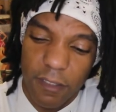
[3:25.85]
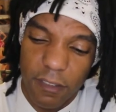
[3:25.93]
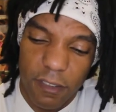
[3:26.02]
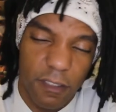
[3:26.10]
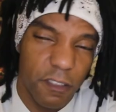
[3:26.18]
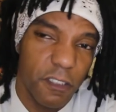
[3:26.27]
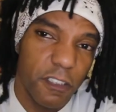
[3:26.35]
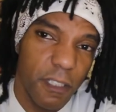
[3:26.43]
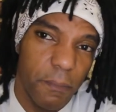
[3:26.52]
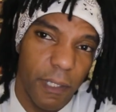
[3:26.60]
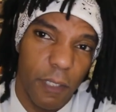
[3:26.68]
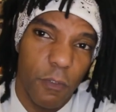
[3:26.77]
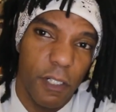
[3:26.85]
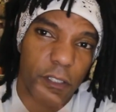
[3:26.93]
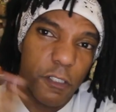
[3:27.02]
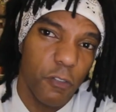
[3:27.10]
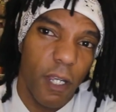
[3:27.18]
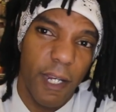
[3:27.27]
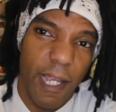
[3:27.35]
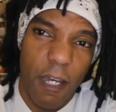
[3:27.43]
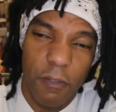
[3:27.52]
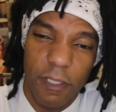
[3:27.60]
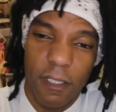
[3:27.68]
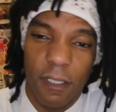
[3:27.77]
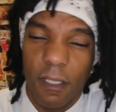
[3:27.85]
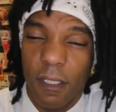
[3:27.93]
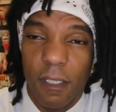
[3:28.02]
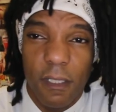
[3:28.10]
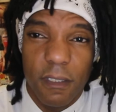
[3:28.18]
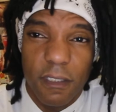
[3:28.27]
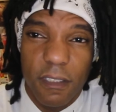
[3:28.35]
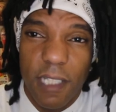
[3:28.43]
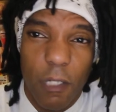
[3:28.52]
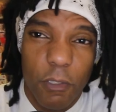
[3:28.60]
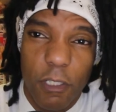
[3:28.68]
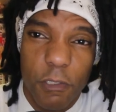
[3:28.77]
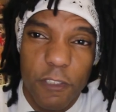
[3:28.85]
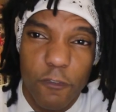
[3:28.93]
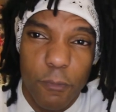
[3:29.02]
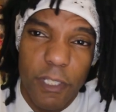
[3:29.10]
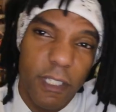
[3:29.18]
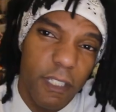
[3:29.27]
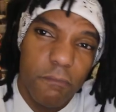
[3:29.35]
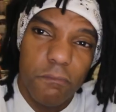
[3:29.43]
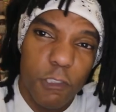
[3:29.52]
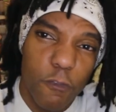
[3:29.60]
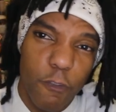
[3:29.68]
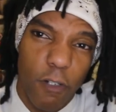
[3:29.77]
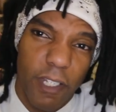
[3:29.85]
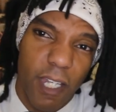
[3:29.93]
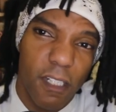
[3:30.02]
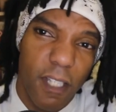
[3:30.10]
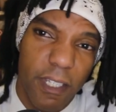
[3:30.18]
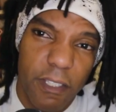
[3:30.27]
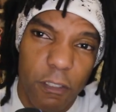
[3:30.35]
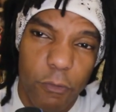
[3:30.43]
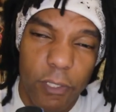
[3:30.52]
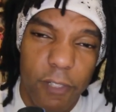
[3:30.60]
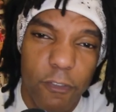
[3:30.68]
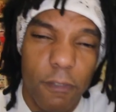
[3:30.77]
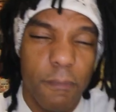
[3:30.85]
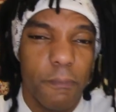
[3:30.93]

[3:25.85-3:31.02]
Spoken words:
This is just something I wanted to try out and see how it goes for me, and so far I kind of like it or whatever.